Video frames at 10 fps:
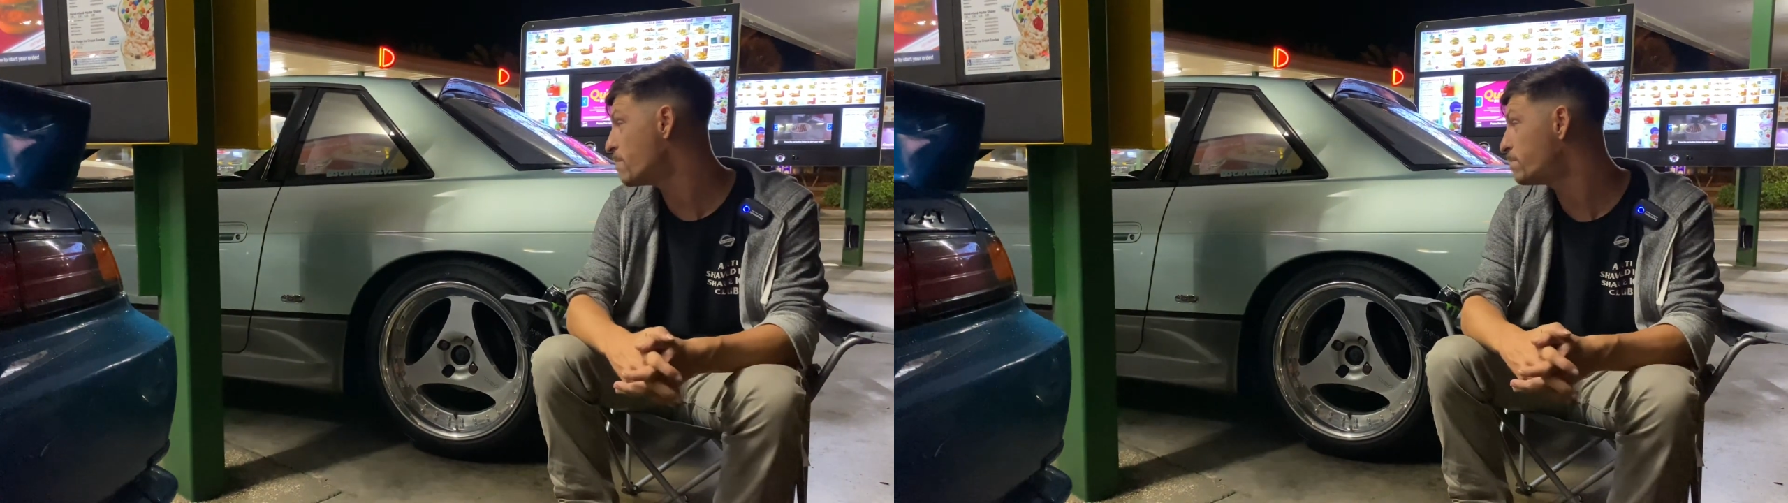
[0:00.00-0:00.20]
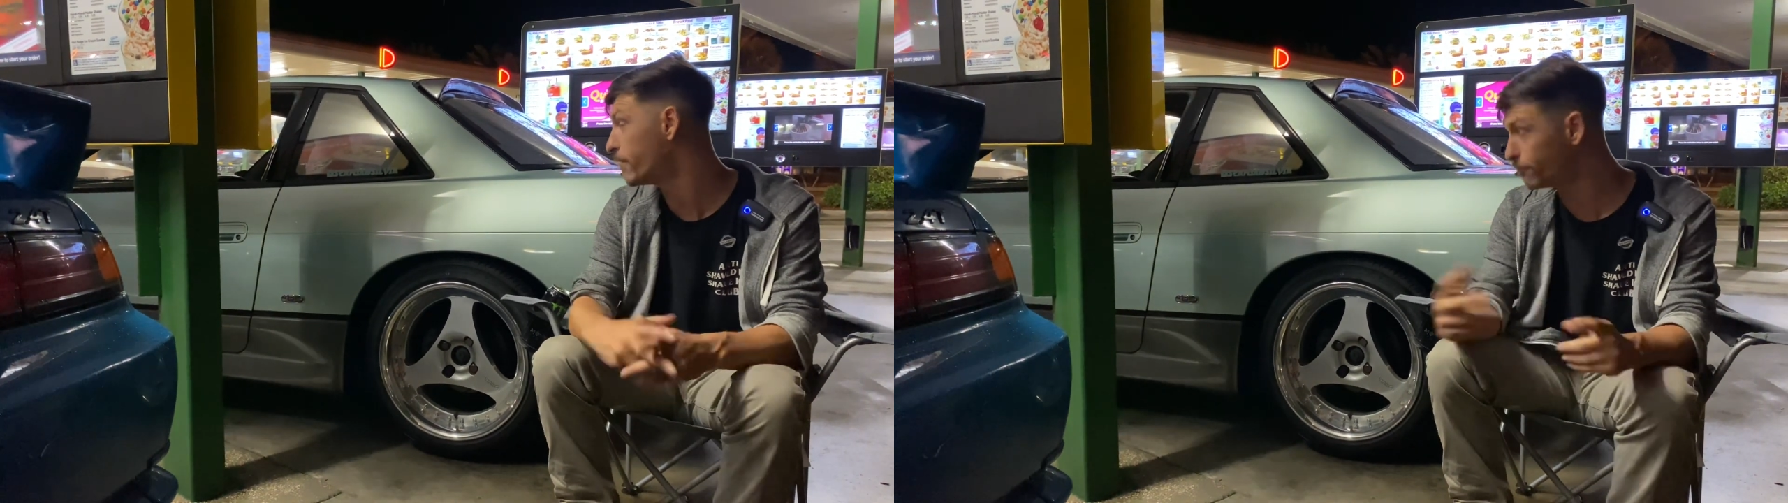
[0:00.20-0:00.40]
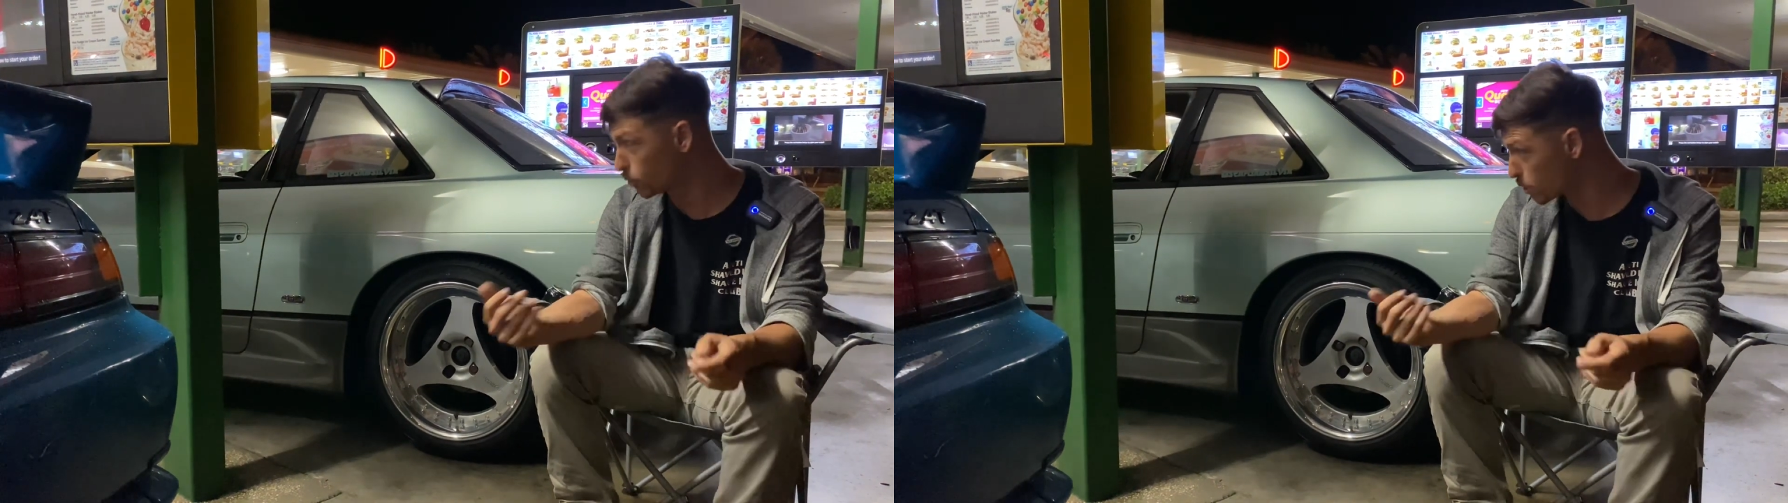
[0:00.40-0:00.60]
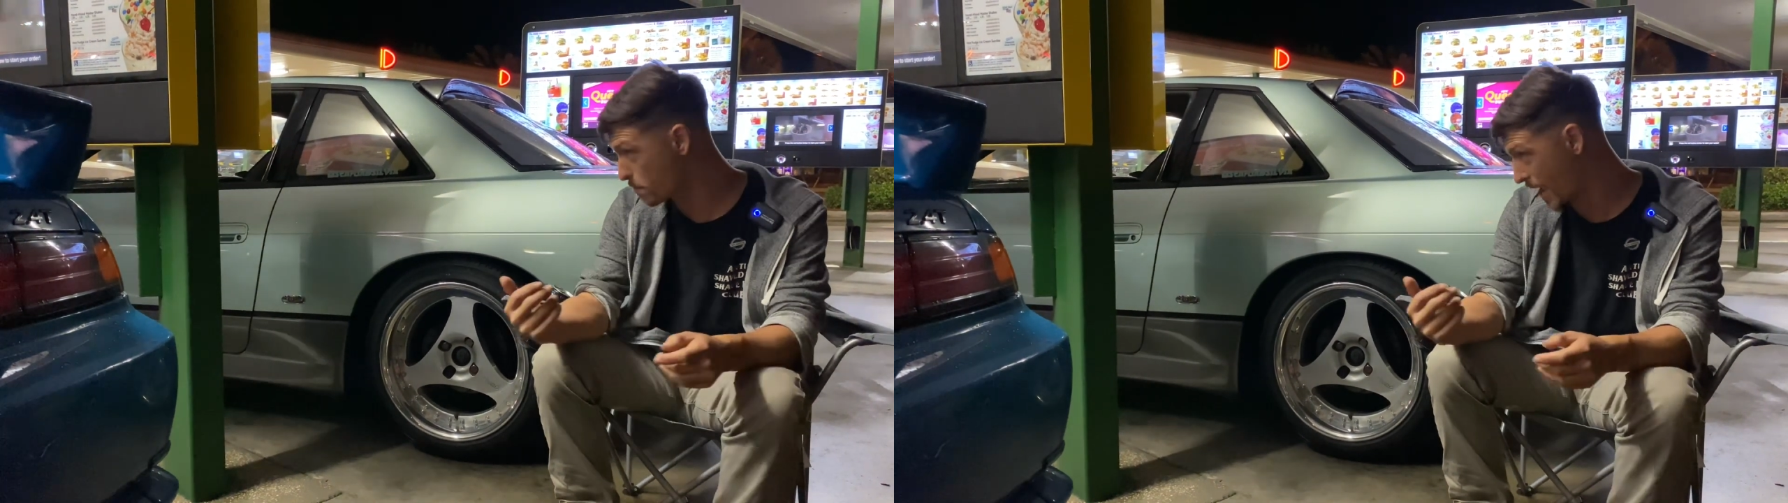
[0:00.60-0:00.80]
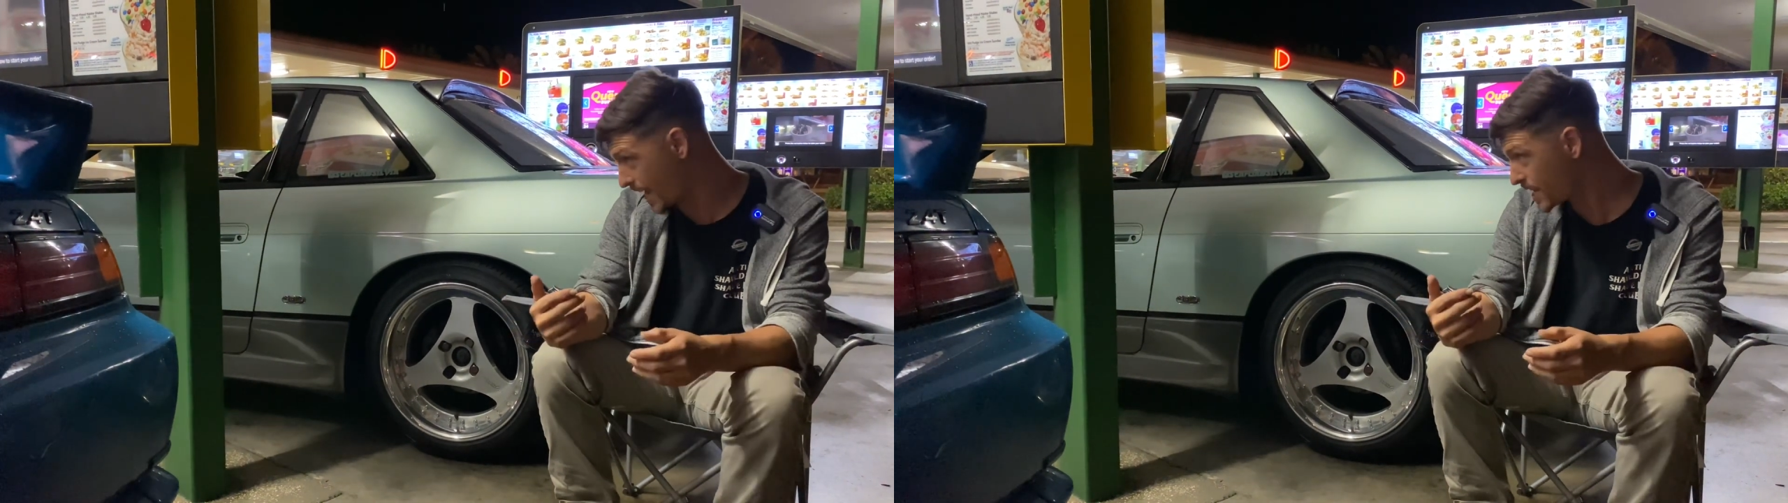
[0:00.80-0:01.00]
Before
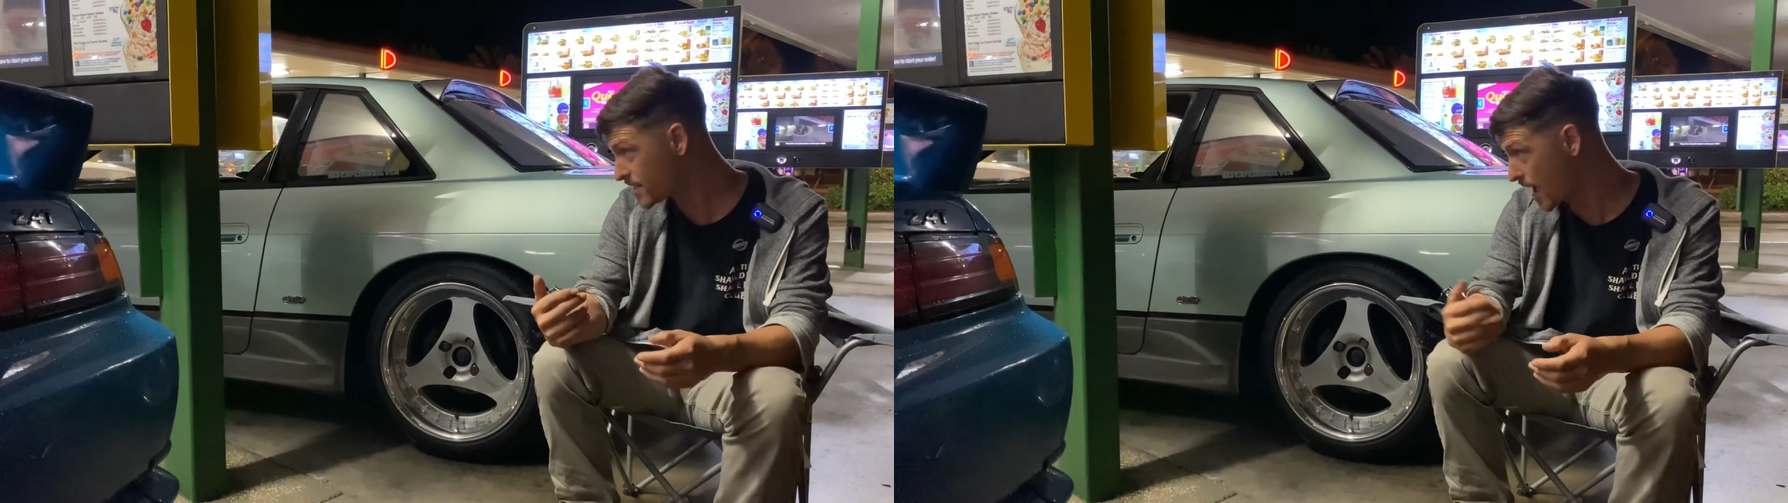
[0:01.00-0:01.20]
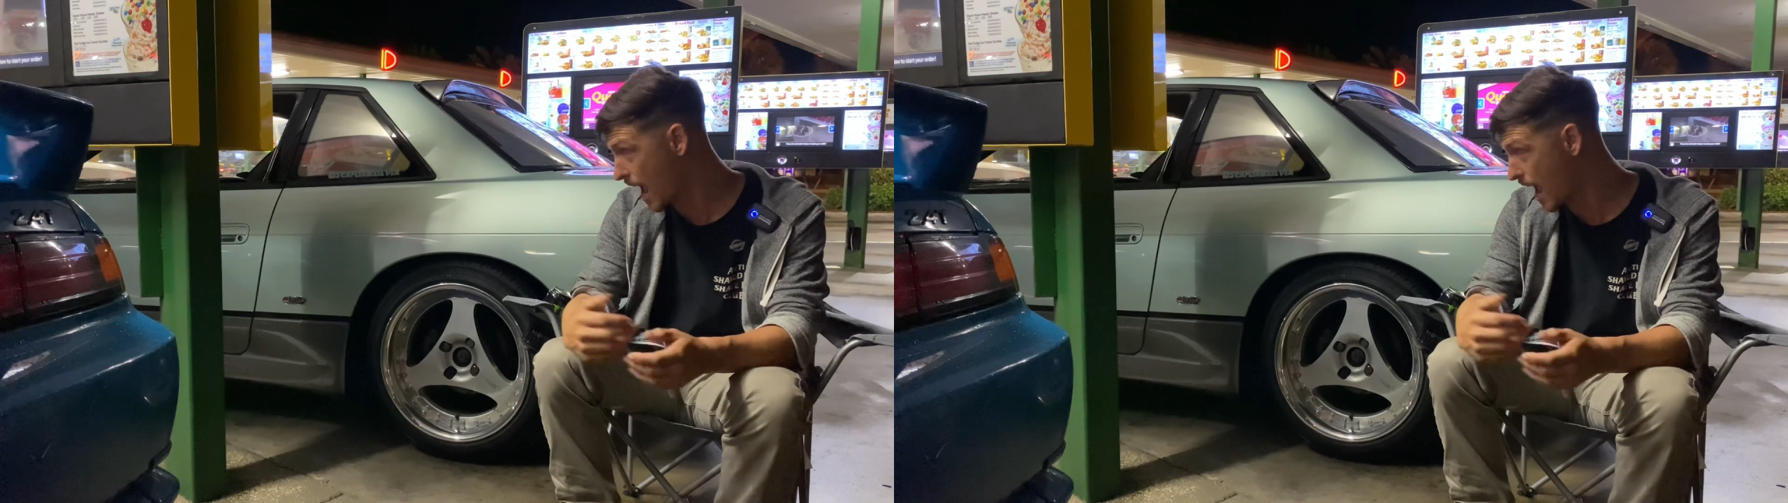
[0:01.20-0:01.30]
paint, I